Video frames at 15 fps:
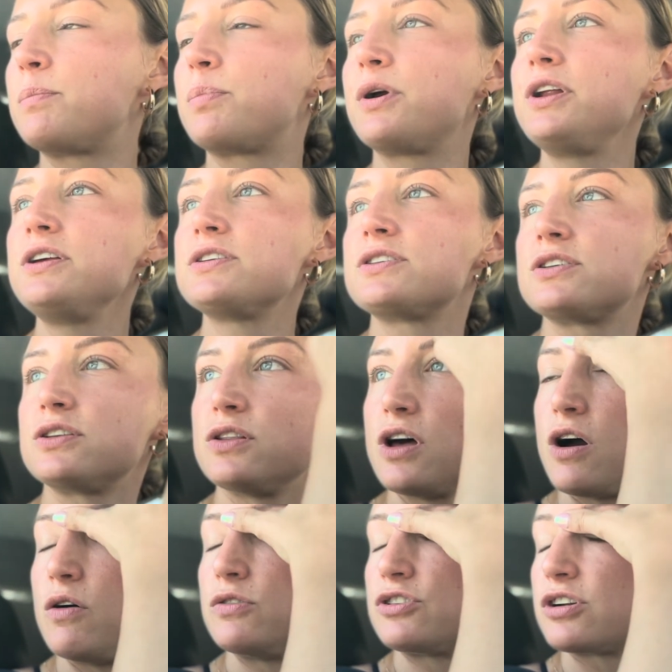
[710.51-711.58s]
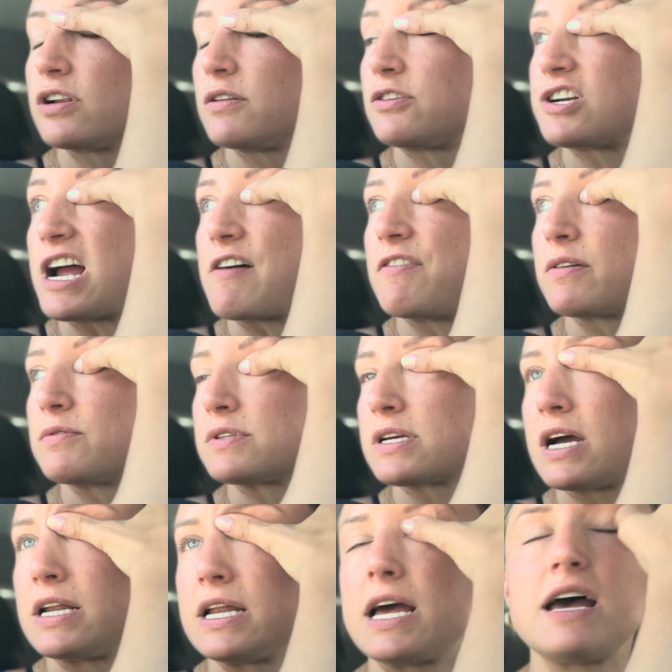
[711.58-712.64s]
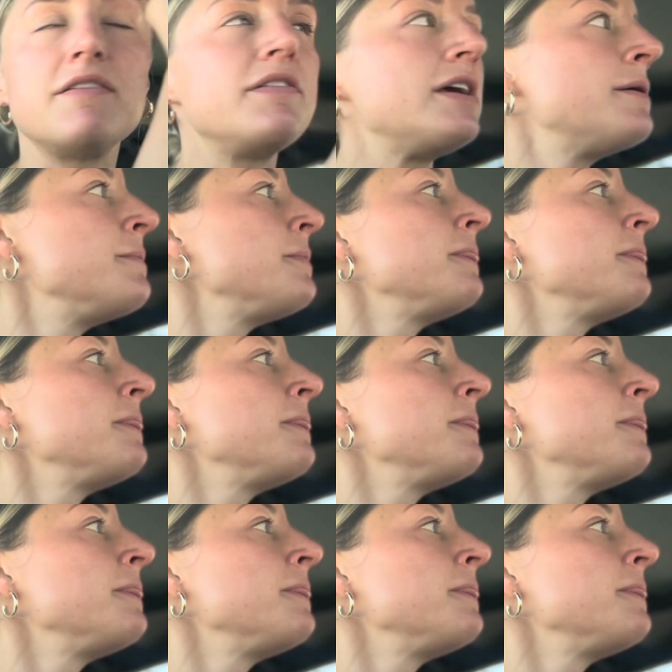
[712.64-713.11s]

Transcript: pretty slow. Traffic was kind of heavy.